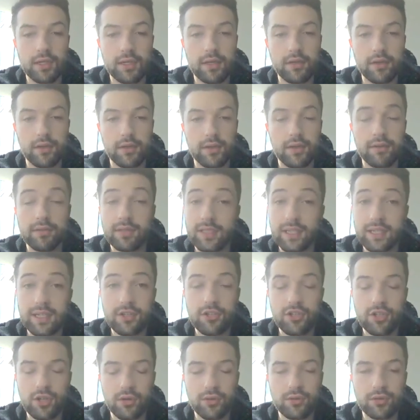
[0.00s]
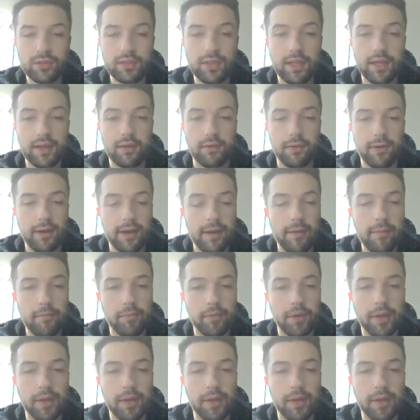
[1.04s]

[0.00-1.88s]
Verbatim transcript: You know, you have Sidney Jones there, right?